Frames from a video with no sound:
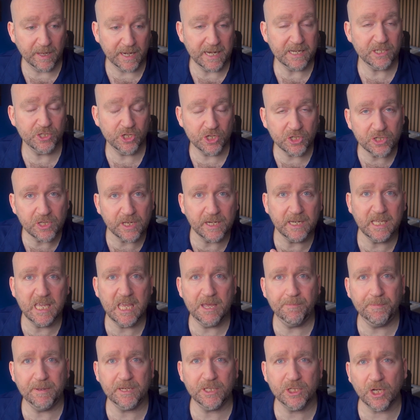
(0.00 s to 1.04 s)
that it's just going to
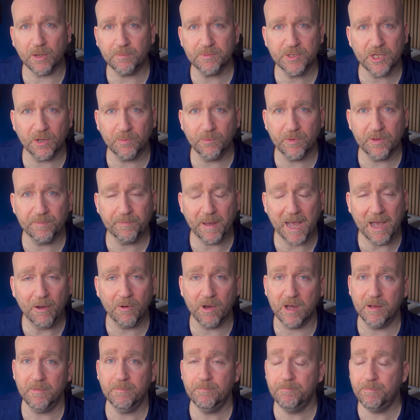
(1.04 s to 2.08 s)
keep it topped up with
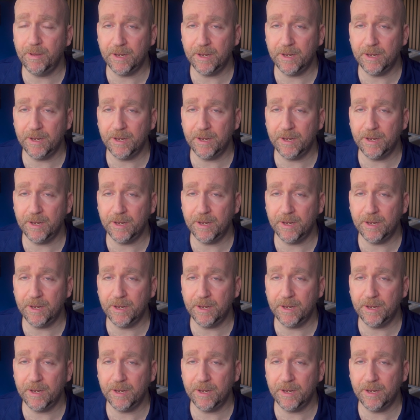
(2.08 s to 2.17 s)
power.